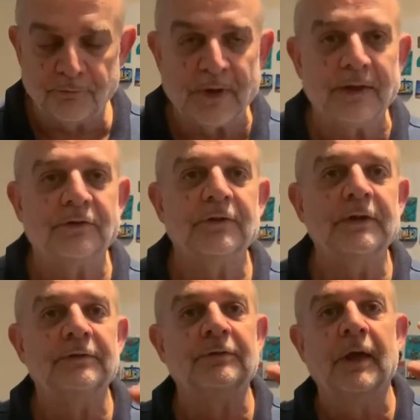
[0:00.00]

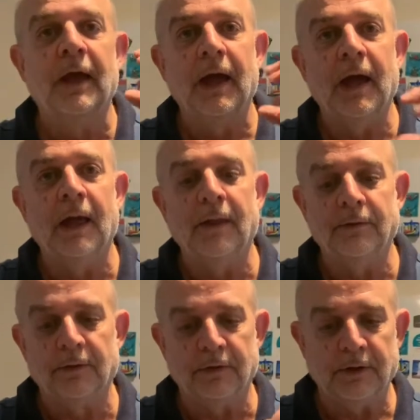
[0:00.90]
cheese
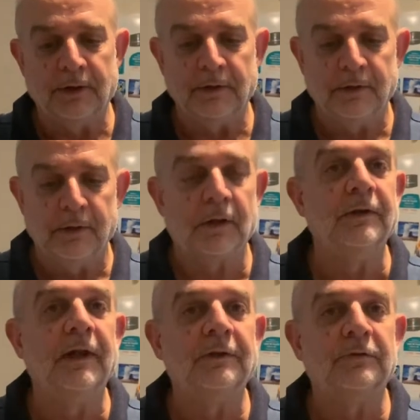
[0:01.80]
and the
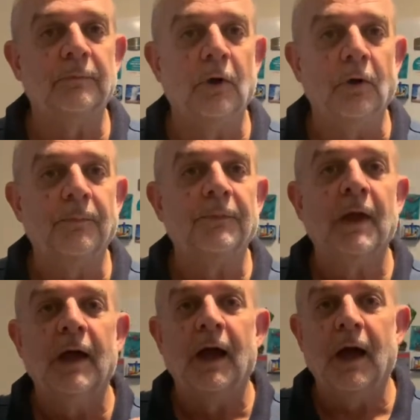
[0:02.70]
condensed milk,
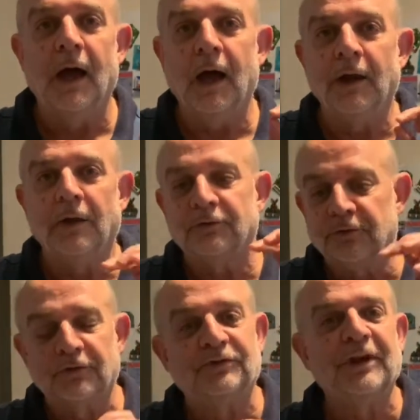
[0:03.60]
and it sort
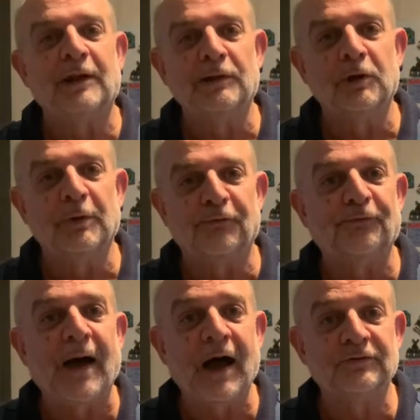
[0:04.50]
of set a little bit
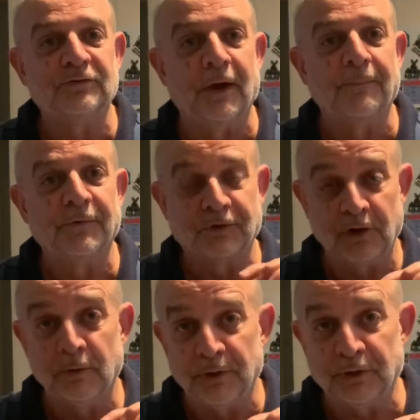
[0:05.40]
faster, set a
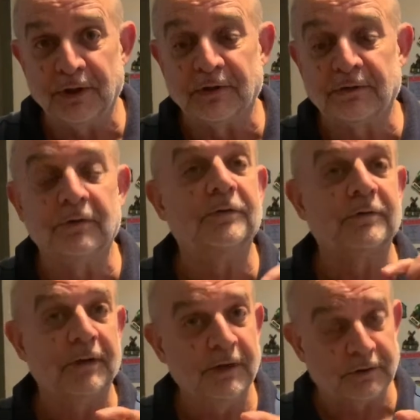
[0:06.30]
little bit thicker too.
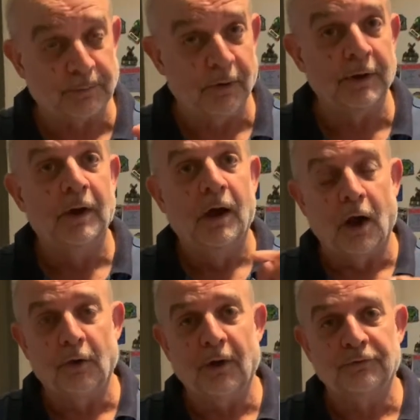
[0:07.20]
So there's a point.
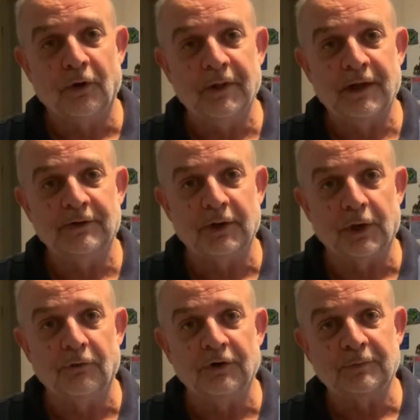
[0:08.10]
I'll add that to the
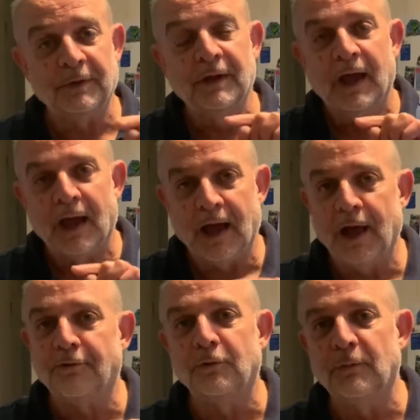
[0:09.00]
recipe.
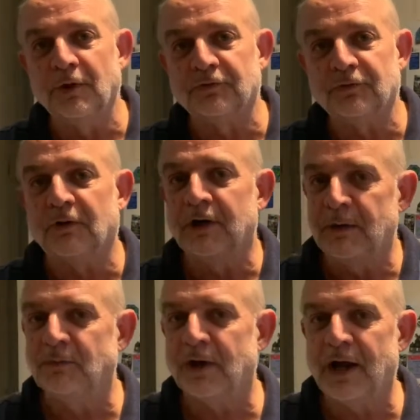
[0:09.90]
100 mils of
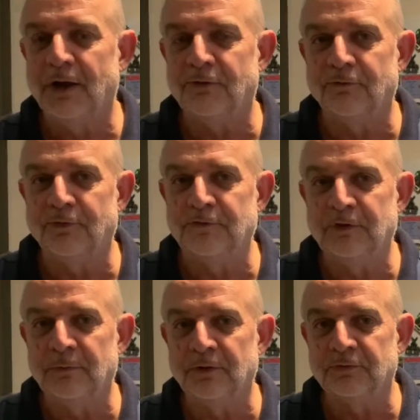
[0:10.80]
cream, not 150
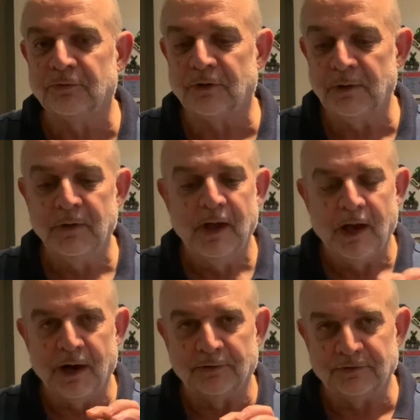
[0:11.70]
mils of cream,
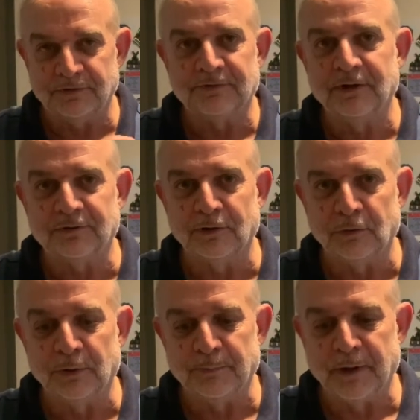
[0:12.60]
and it just sets a little
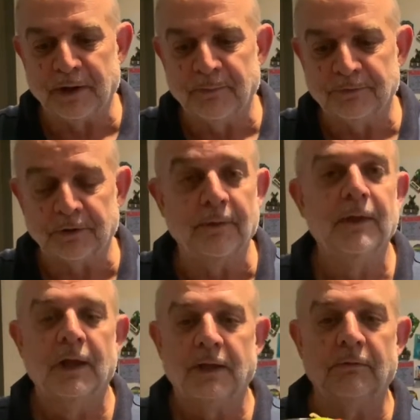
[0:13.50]
bit better. So
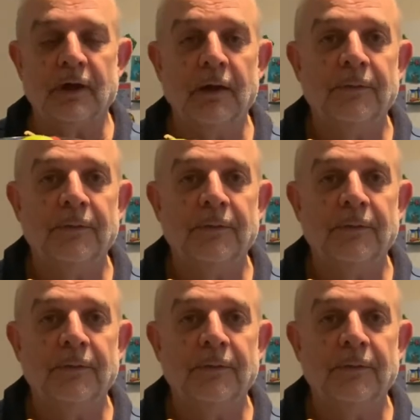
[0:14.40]
there we go.